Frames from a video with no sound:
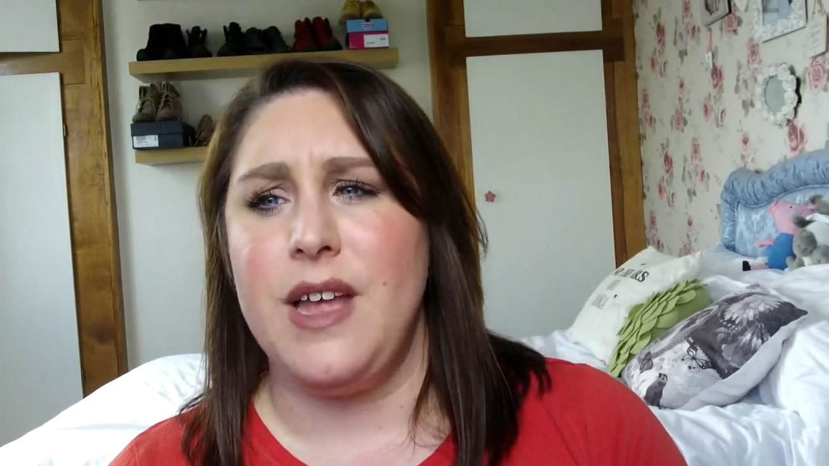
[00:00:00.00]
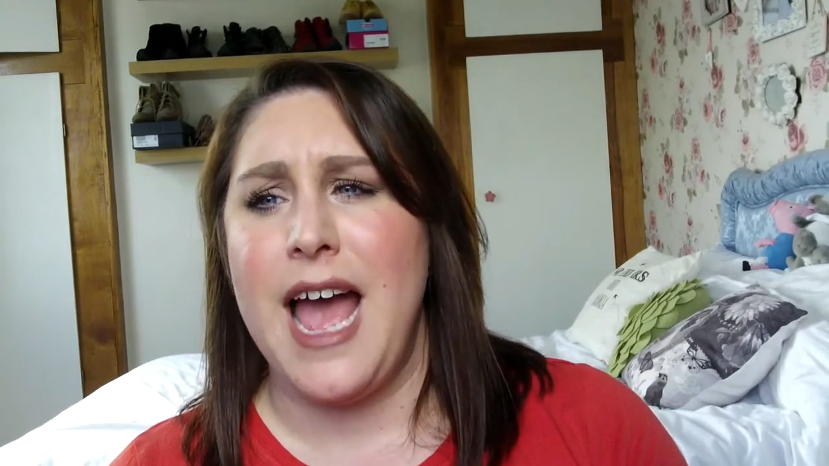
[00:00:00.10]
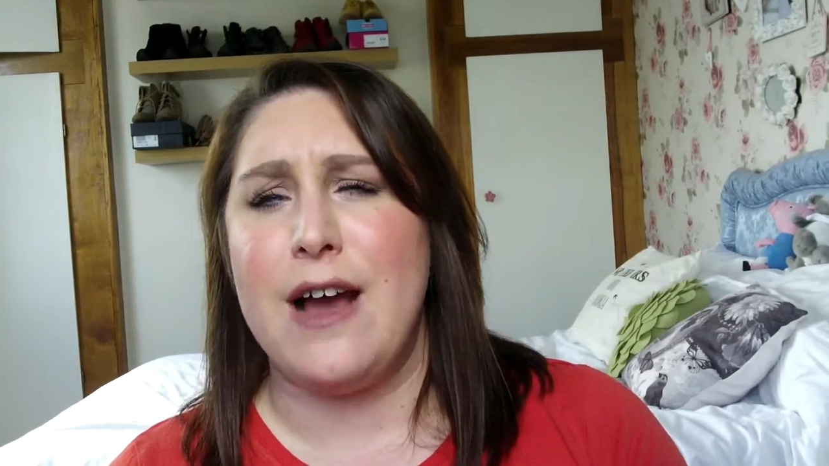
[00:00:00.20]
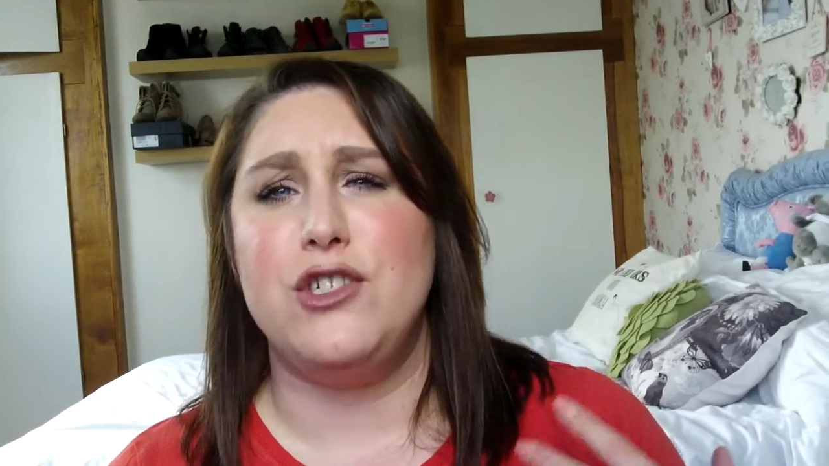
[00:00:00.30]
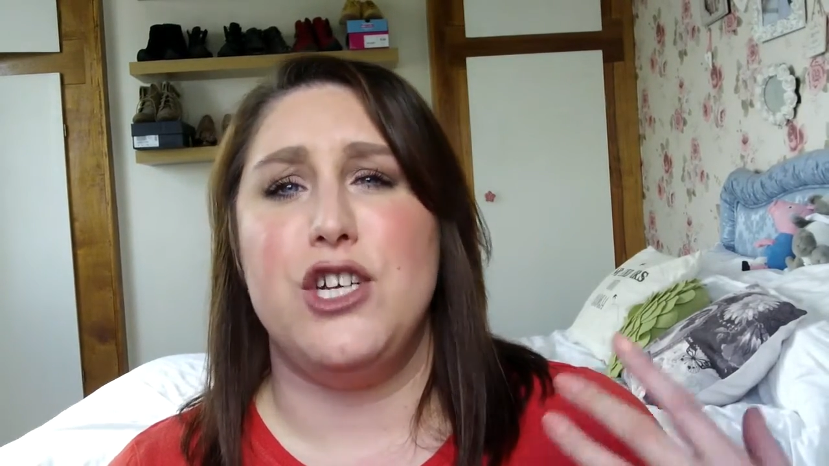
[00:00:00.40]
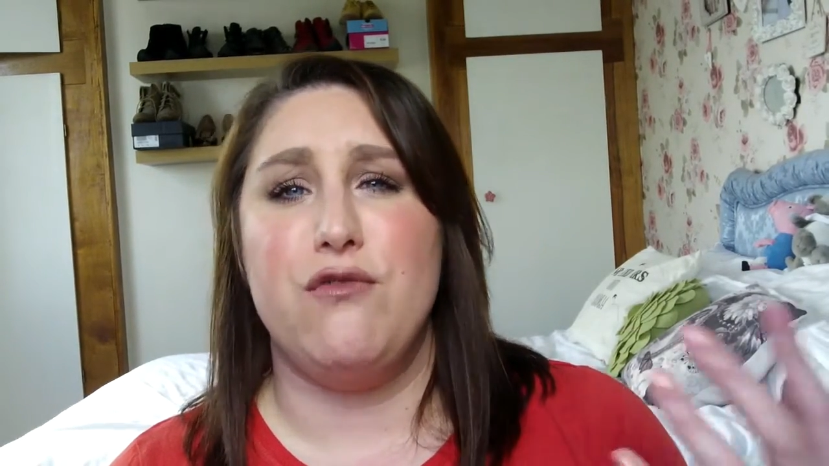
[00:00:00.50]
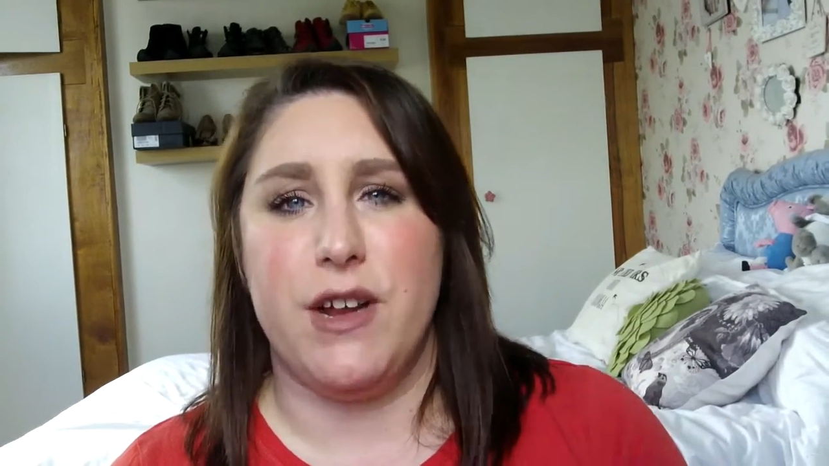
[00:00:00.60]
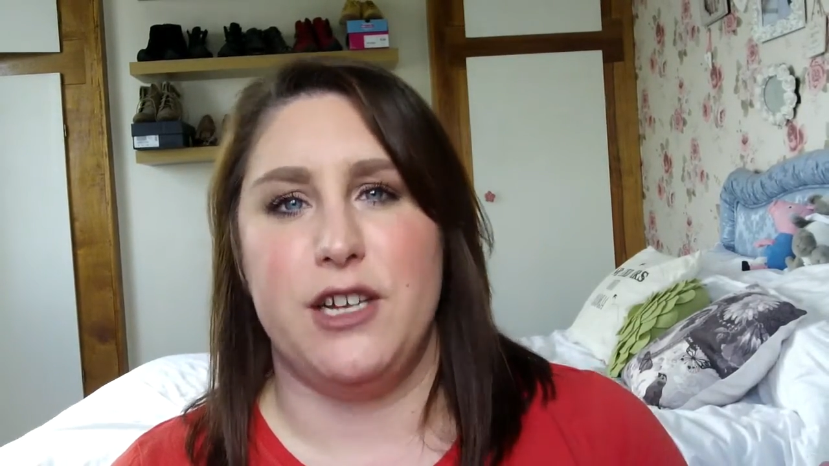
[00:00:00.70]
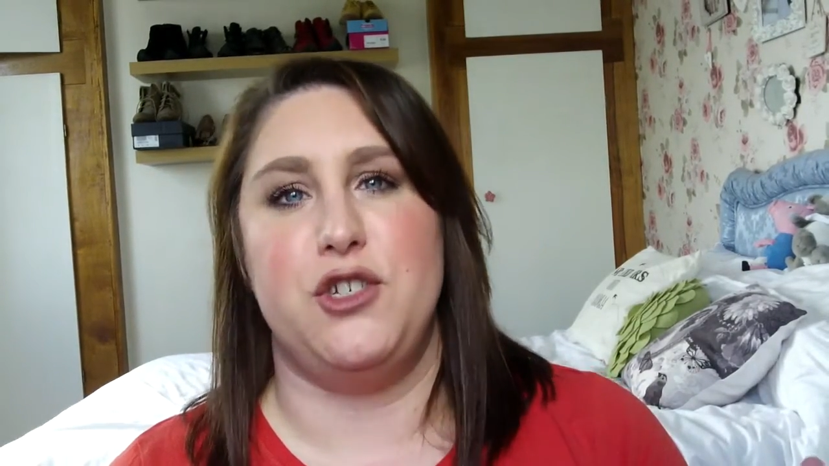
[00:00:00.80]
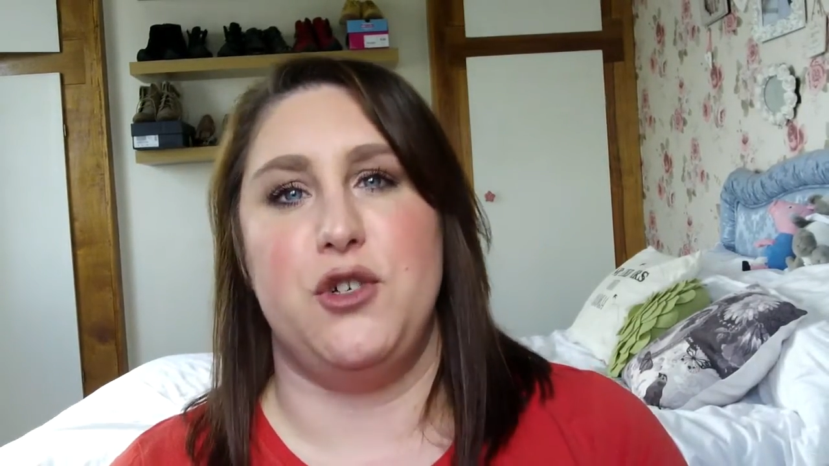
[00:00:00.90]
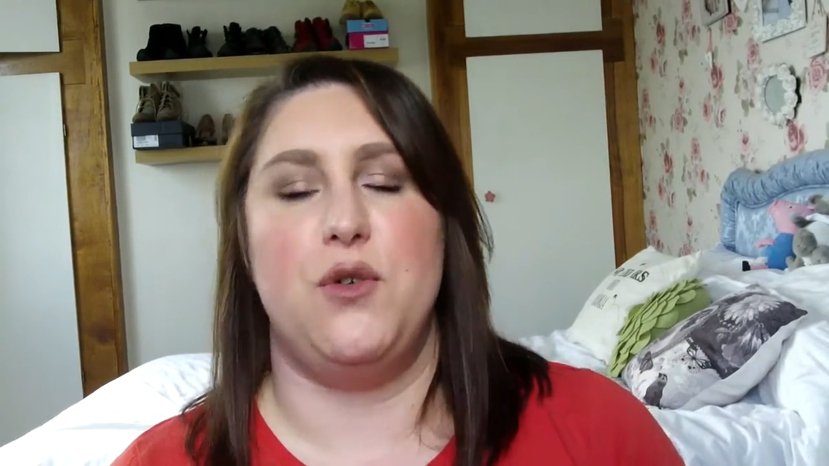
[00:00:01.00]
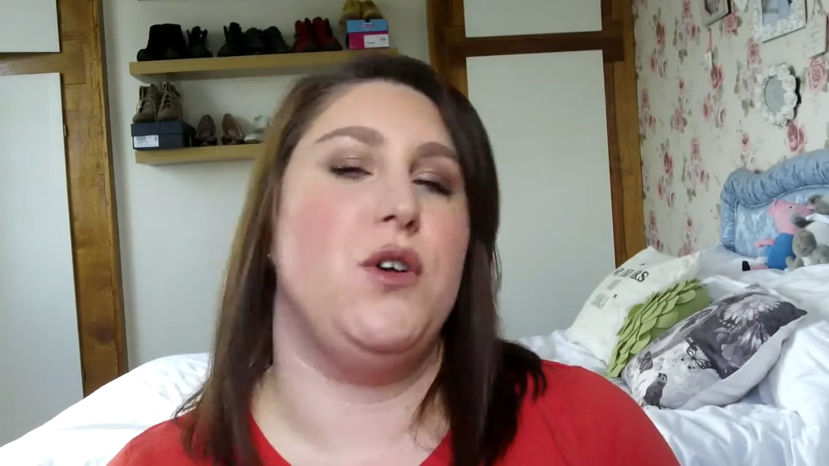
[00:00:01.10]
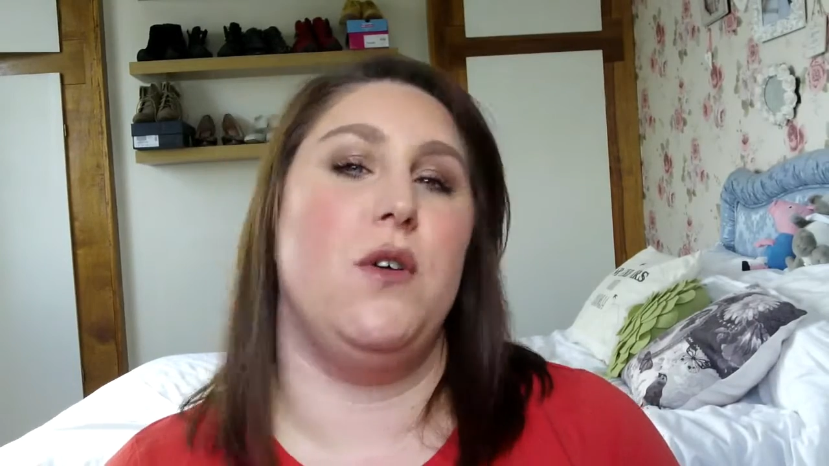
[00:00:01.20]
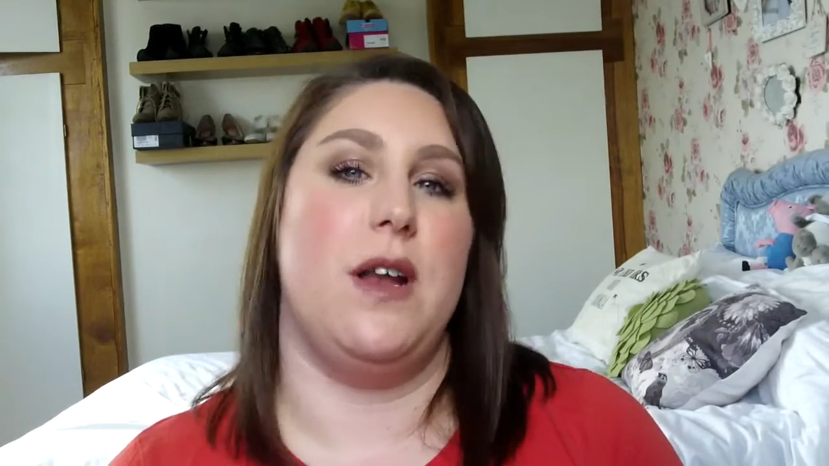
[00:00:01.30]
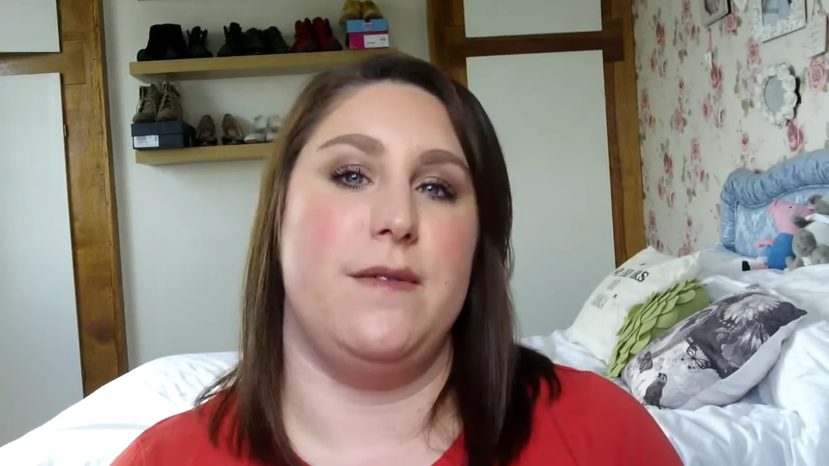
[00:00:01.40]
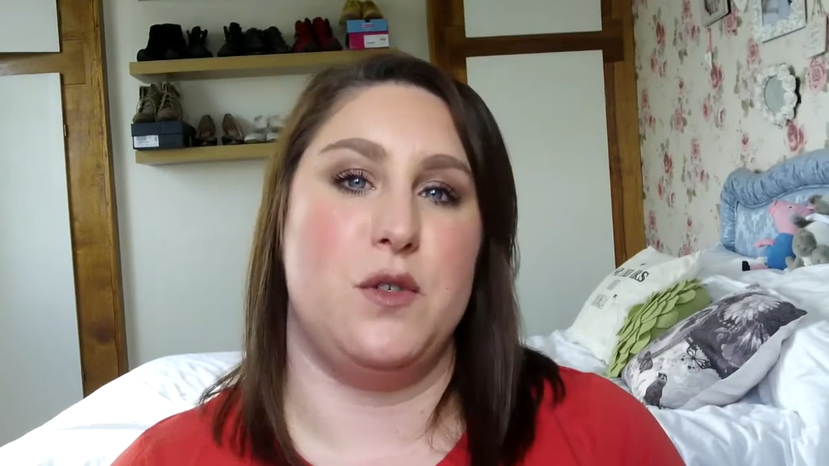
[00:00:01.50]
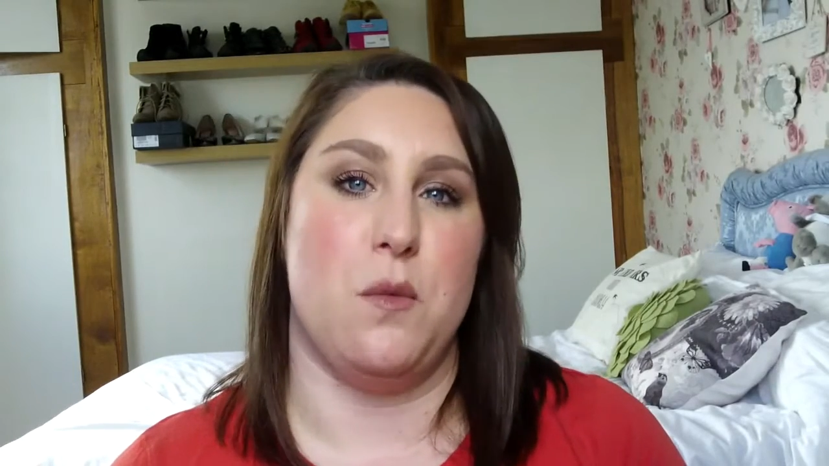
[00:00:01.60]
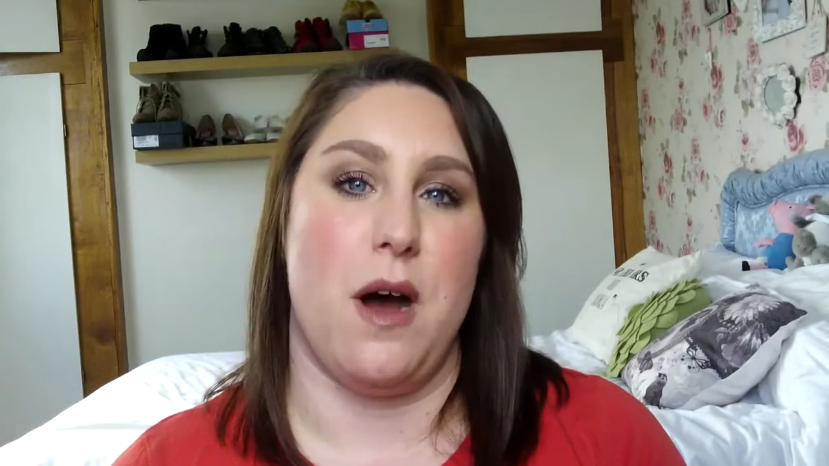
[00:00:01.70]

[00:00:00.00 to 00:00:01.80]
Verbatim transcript: how do you reassure your loved